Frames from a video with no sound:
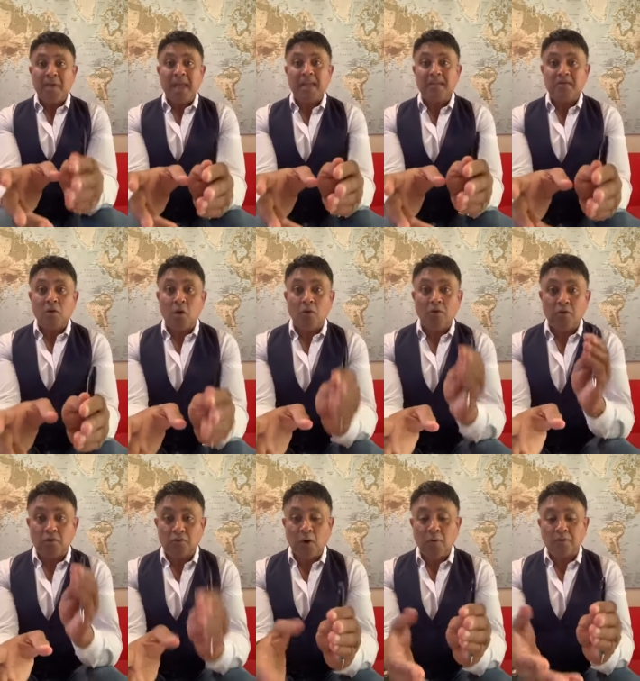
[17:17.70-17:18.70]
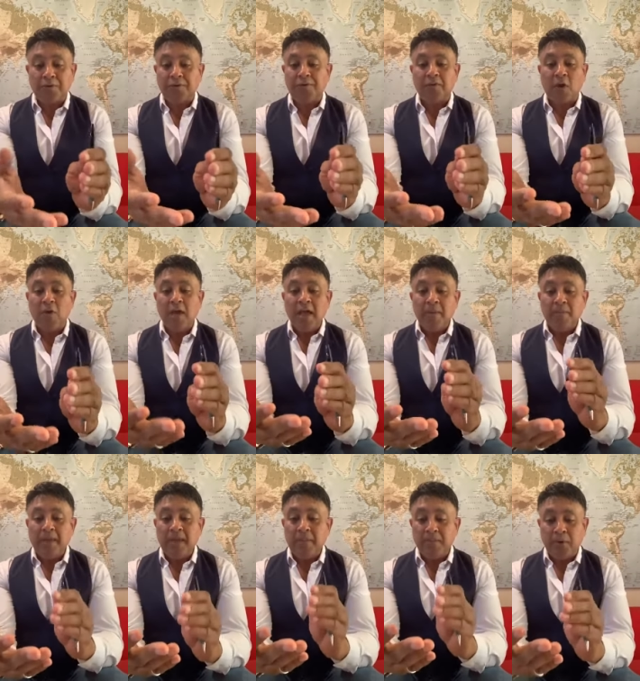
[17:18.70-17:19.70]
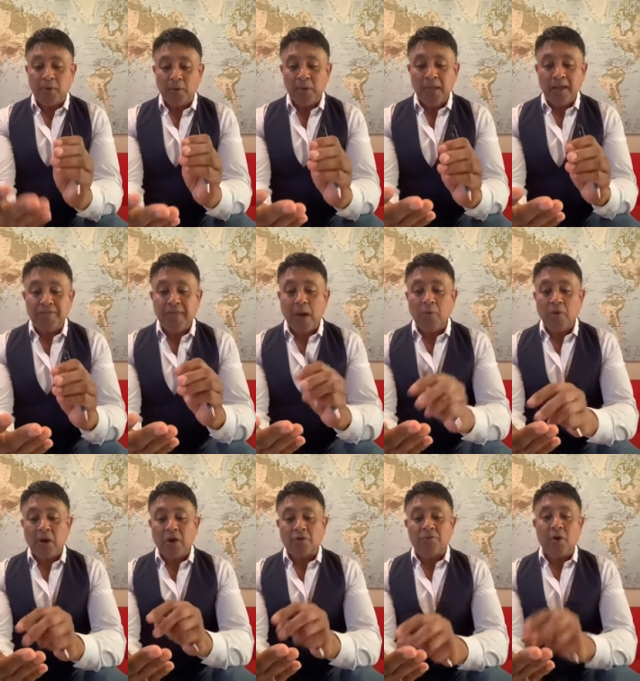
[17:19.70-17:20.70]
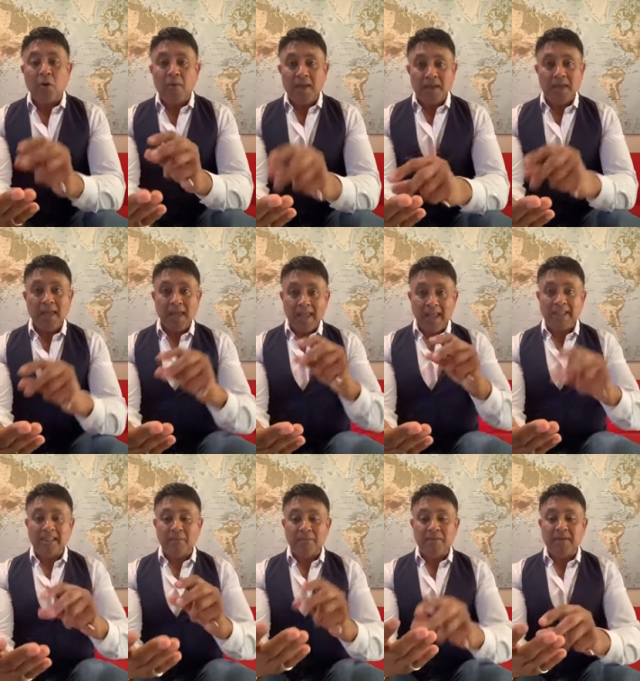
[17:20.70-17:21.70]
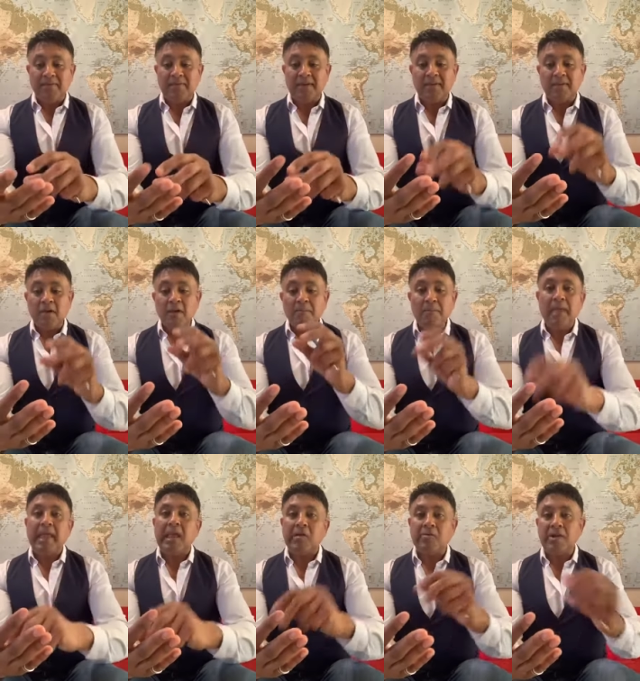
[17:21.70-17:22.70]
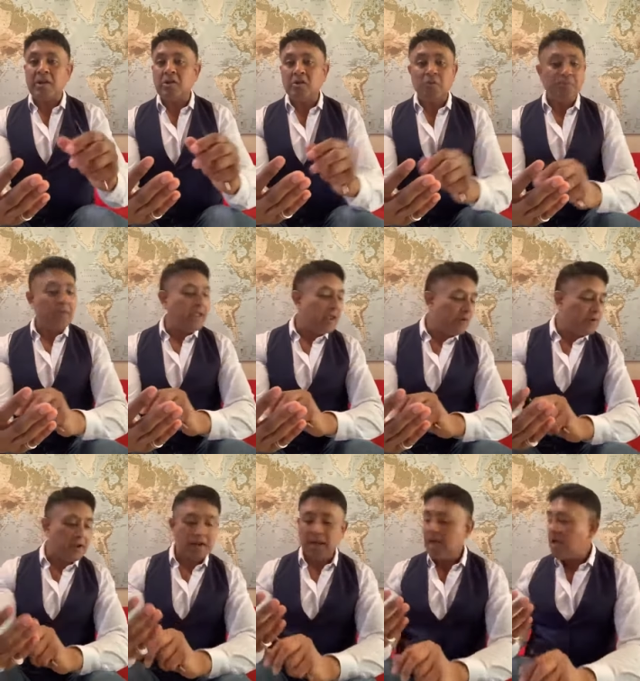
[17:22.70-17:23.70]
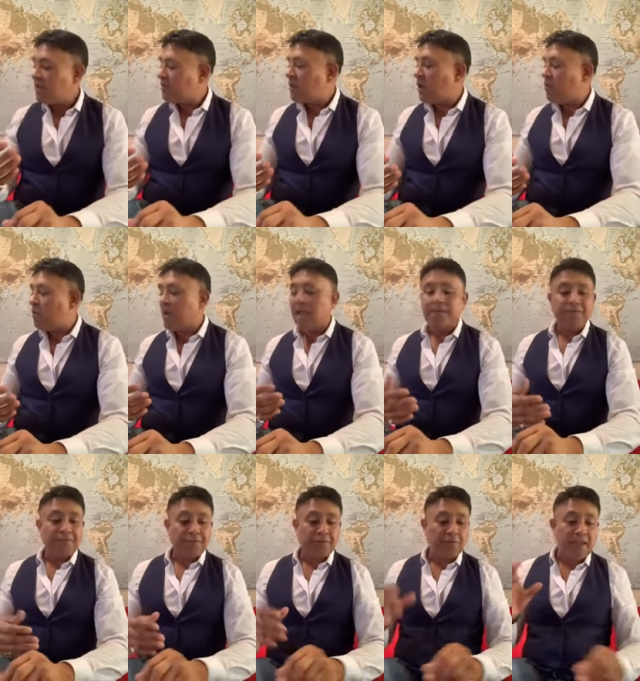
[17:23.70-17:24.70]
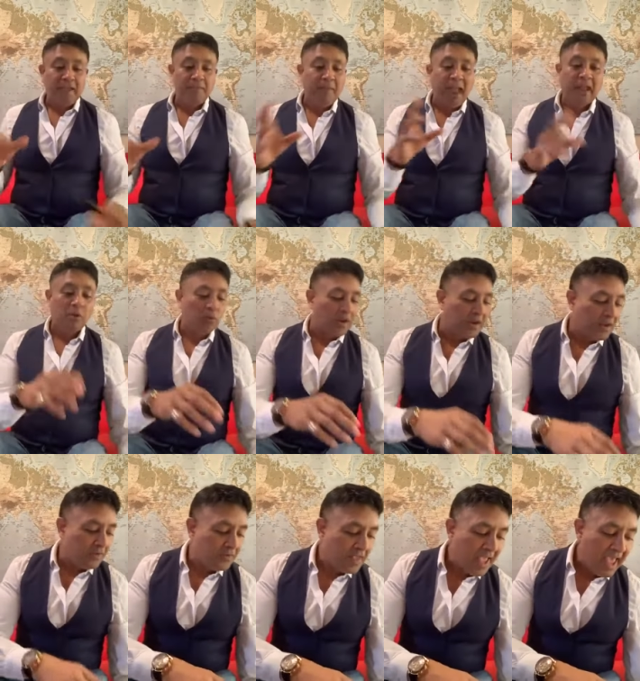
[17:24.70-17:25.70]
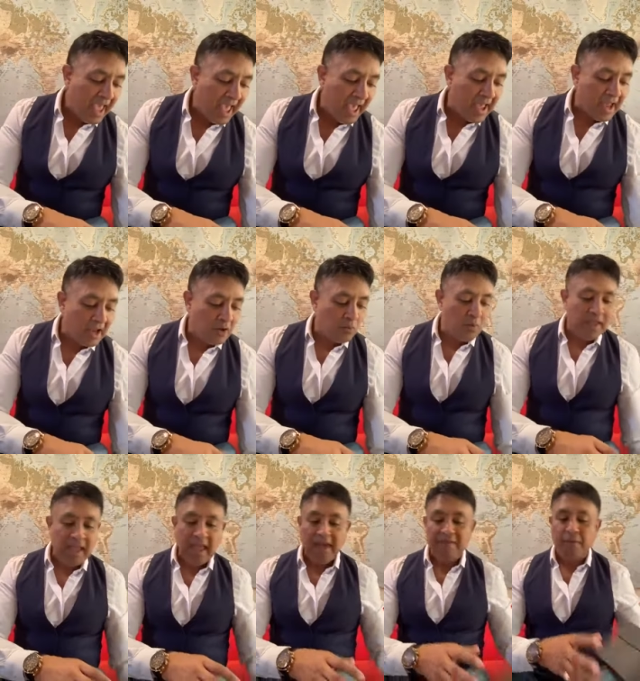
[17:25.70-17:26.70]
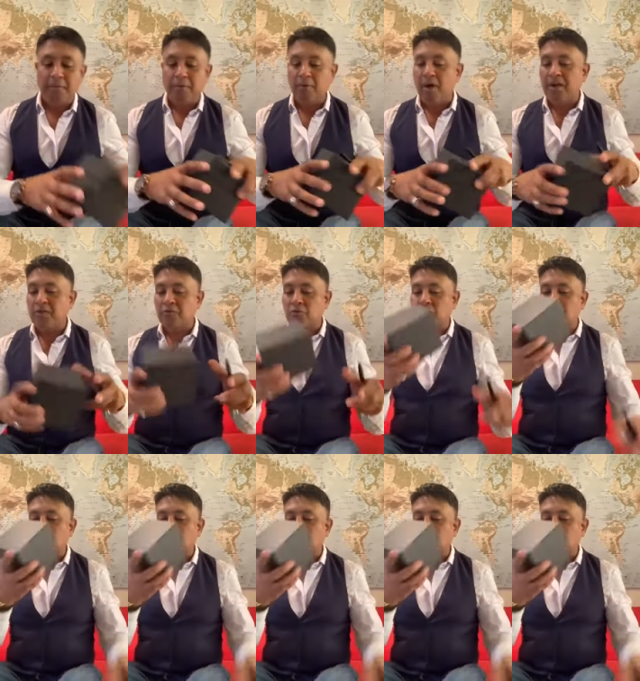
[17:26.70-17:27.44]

based on growth. So people that were growing in the business period to period. So we have three main winners and we have a prize